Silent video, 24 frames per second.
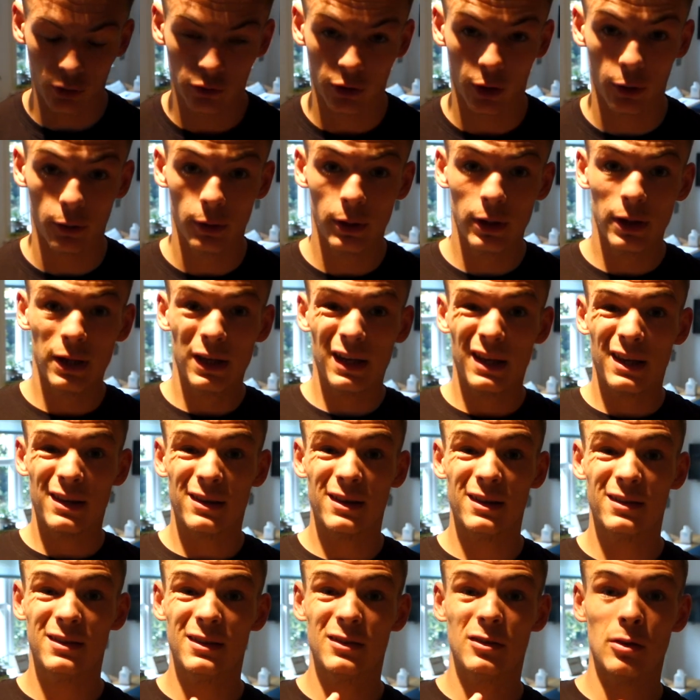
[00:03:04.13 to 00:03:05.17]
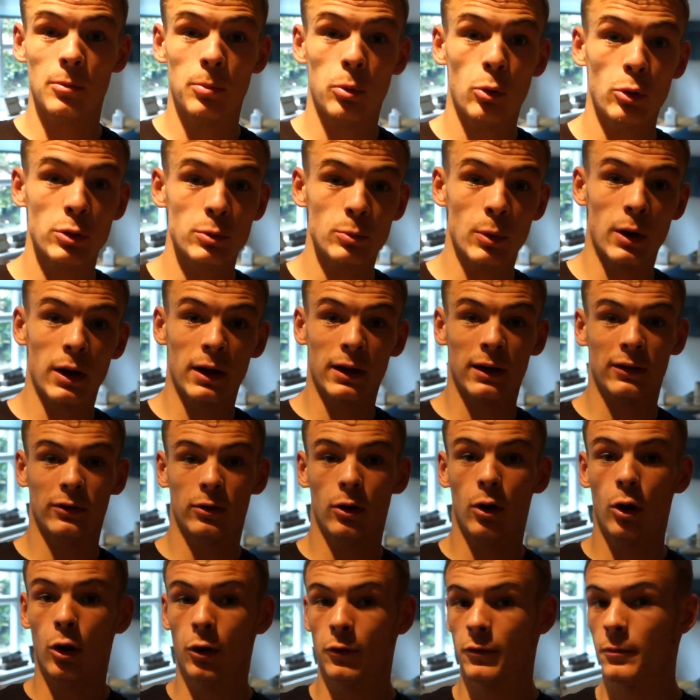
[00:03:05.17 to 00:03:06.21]
So this is the point where it gets
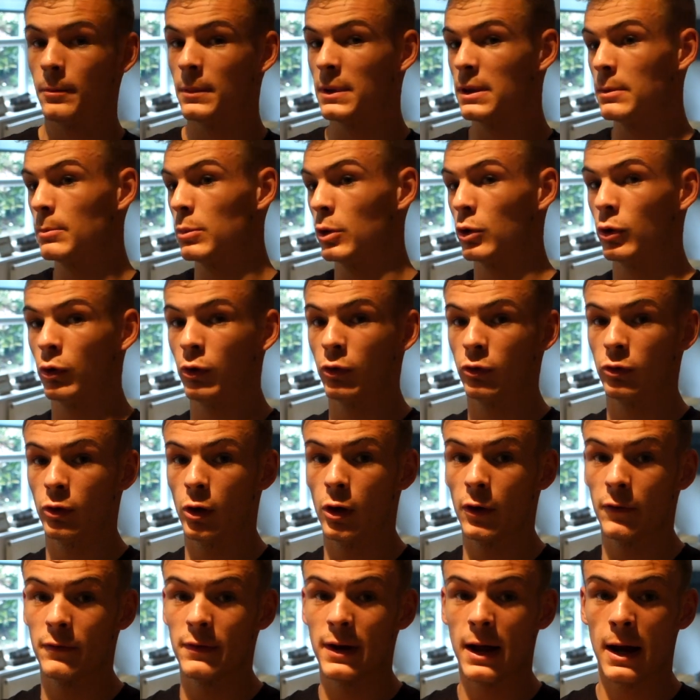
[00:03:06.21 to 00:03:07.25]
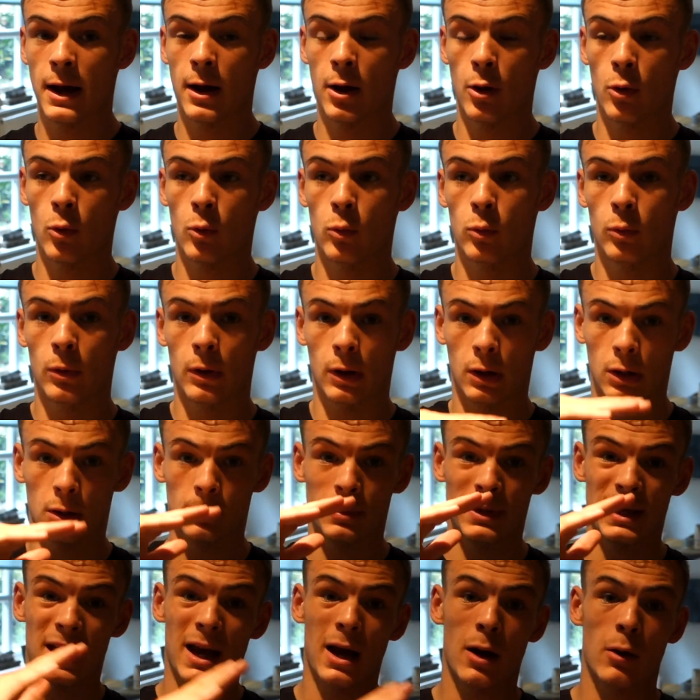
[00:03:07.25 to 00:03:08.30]
hard for me, because I'm now going to
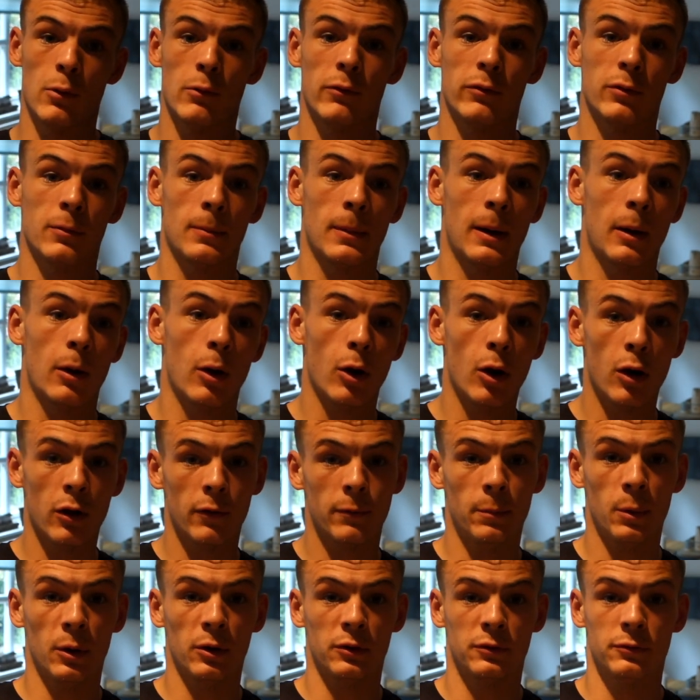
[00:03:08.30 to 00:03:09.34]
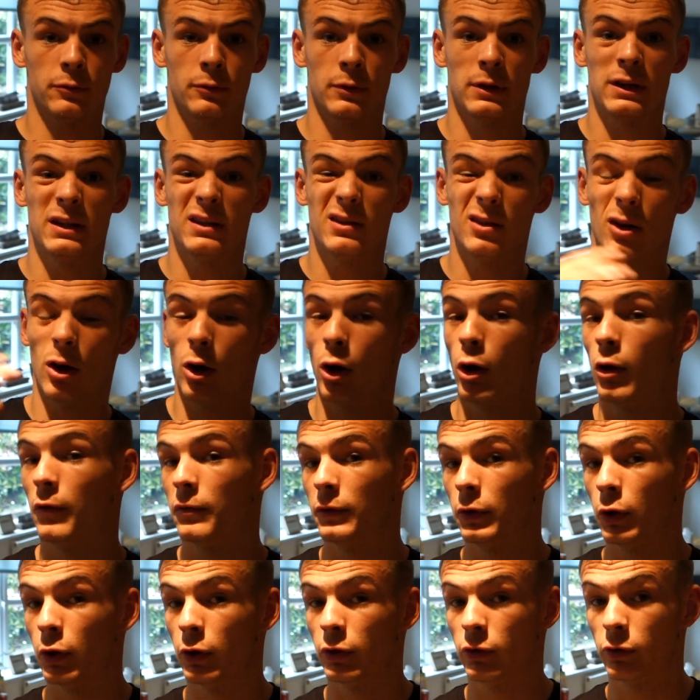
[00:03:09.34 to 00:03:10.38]
be out from about 3:30 to
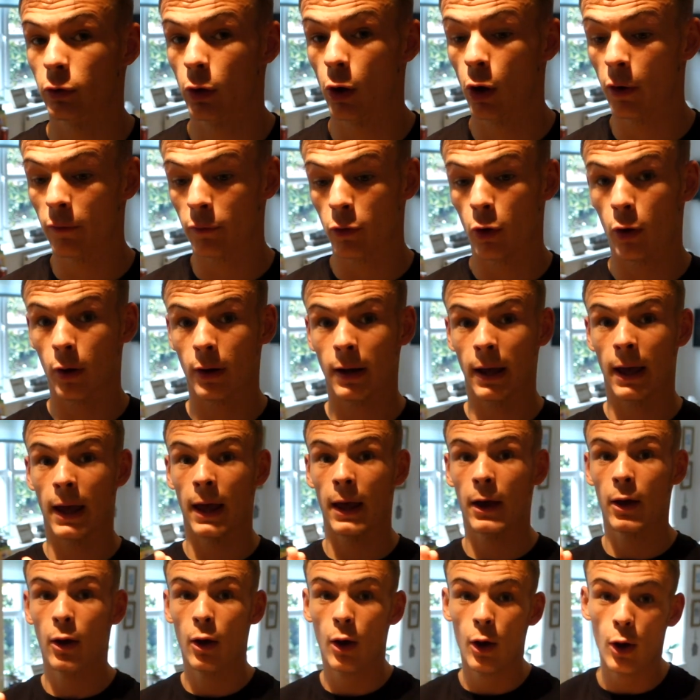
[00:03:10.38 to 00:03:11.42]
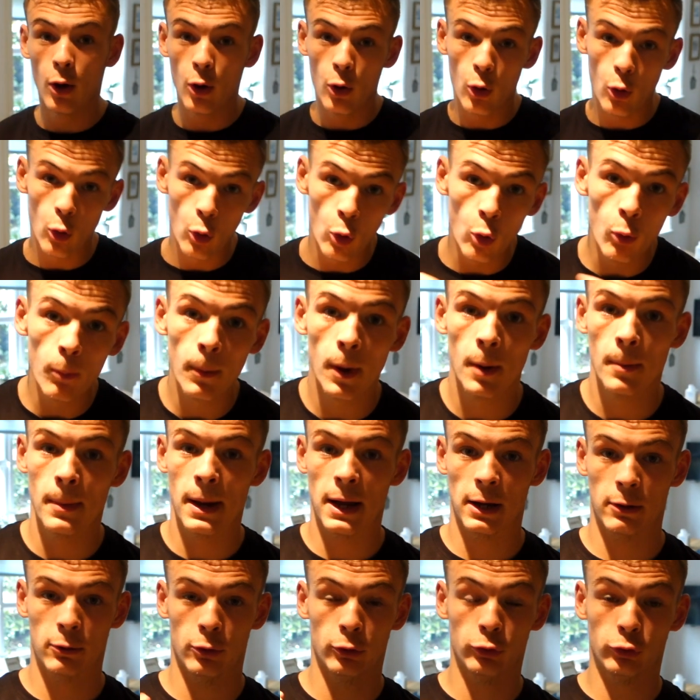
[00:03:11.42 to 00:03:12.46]
9:30, so I've got to get all my
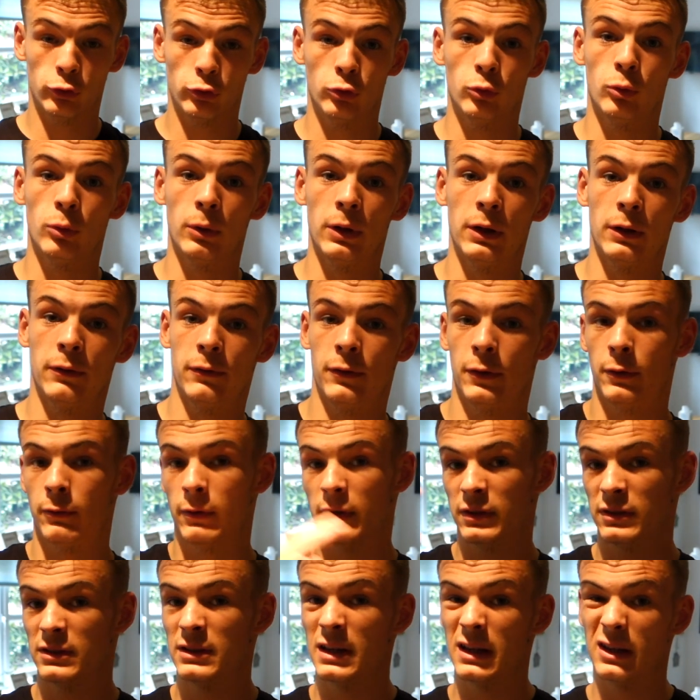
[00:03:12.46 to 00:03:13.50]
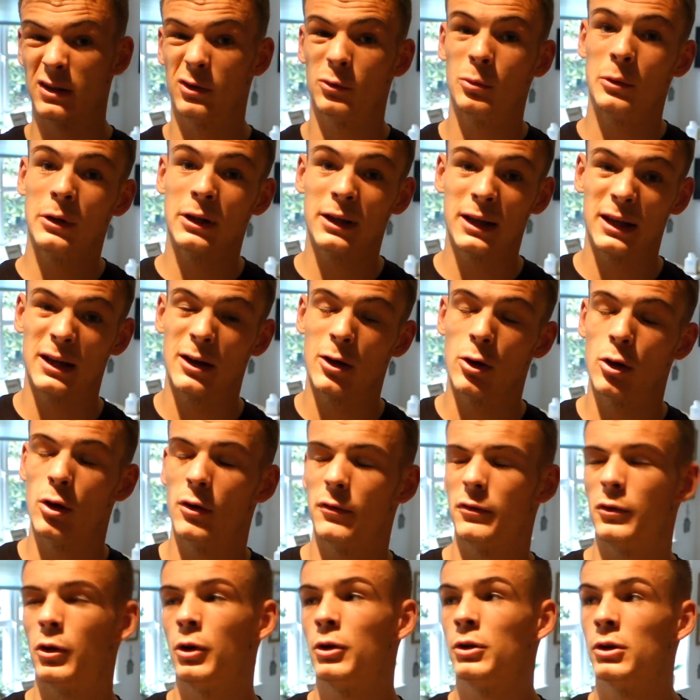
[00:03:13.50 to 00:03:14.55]
macros sorted for the rest of the day, because when I get in at
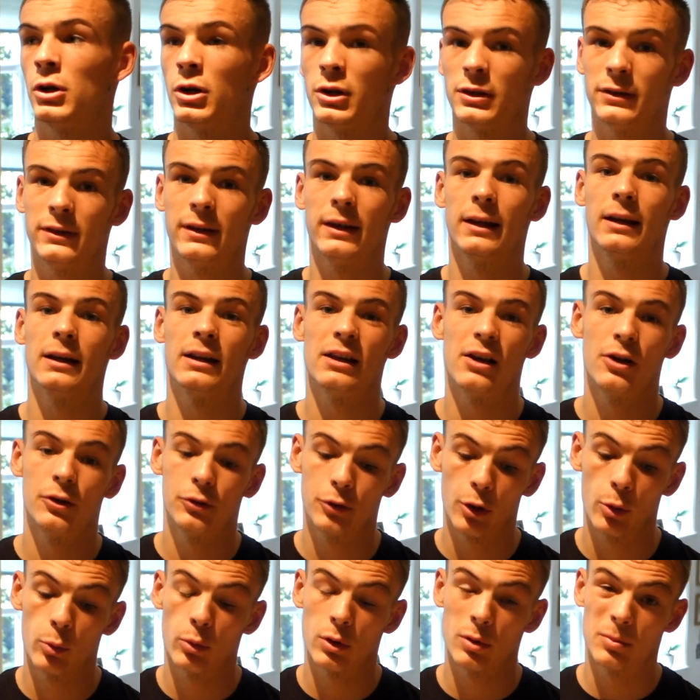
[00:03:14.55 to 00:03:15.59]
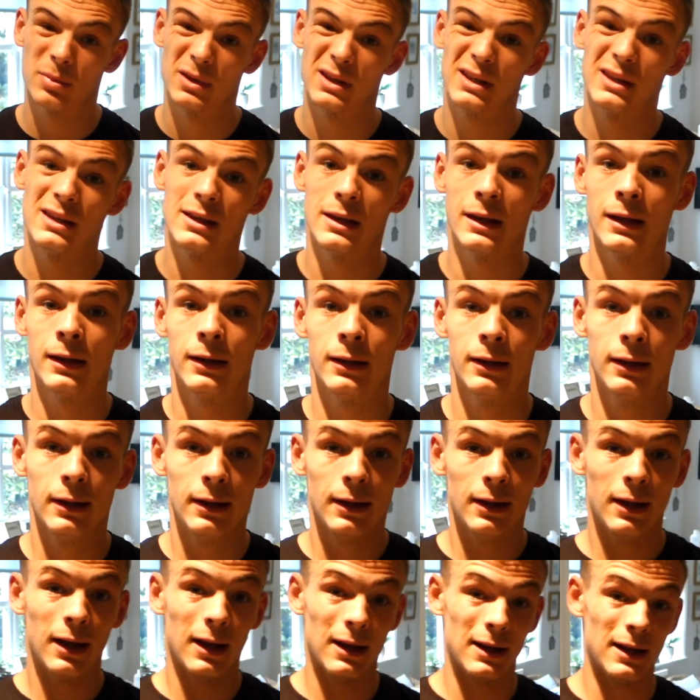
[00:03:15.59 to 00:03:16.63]
9:30, ideally I don't want to be eating
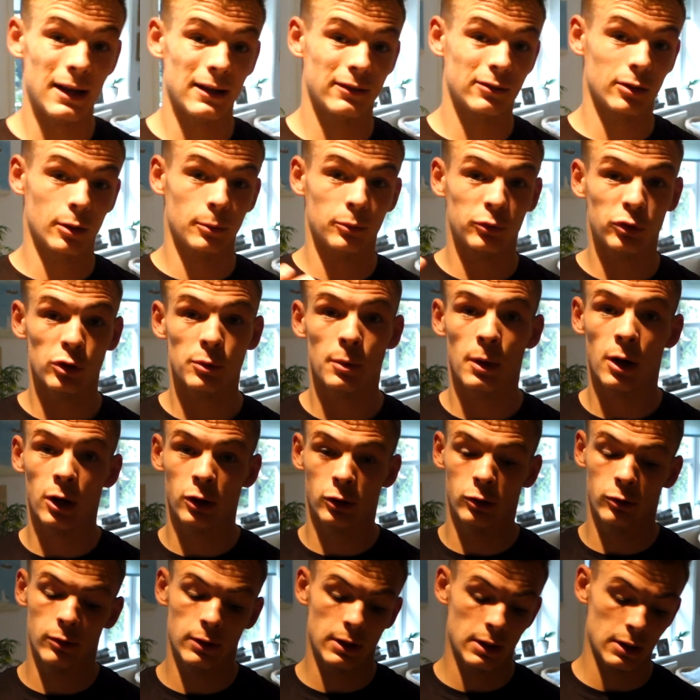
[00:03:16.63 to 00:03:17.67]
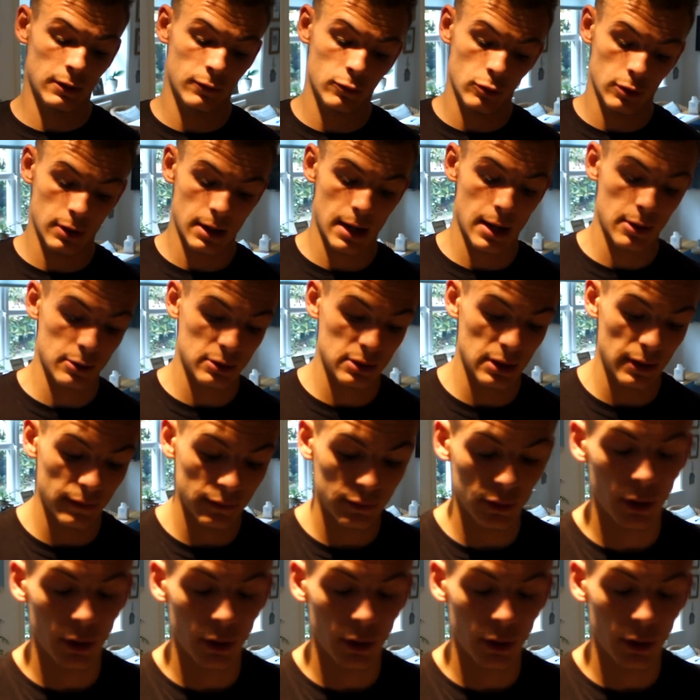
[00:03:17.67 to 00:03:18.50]
unless I'm super hungry and I've got carbs left.